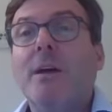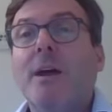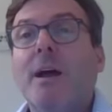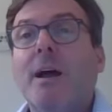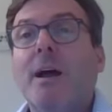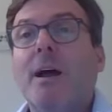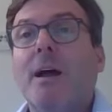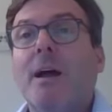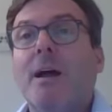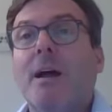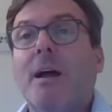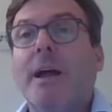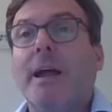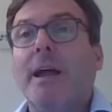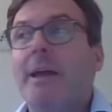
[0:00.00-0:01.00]

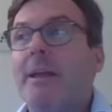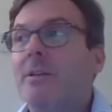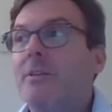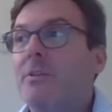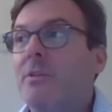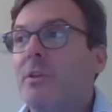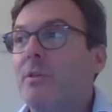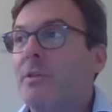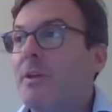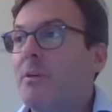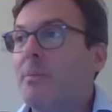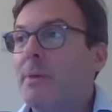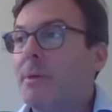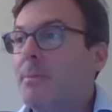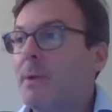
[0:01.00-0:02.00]
Yeah. And you know,
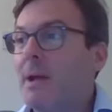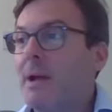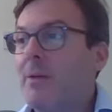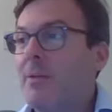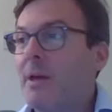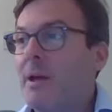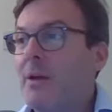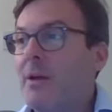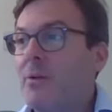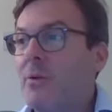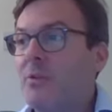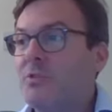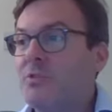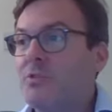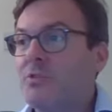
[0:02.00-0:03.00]
there are people out there who
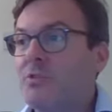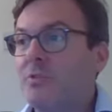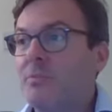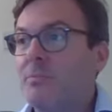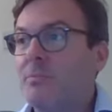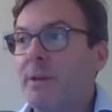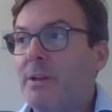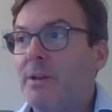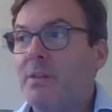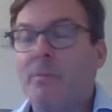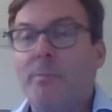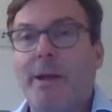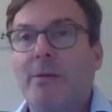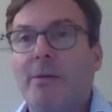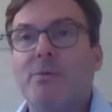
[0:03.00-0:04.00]
are just bent over
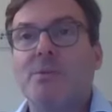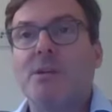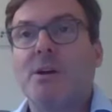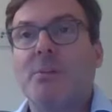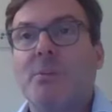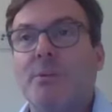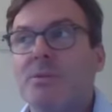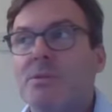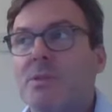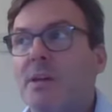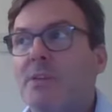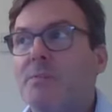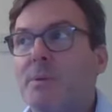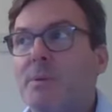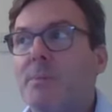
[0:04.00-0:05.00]
backwards to help you, so
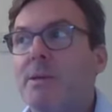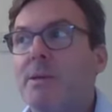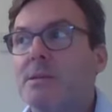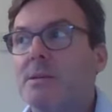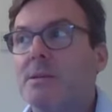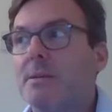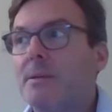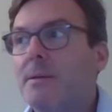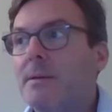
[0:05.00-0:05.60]
that's been amazing.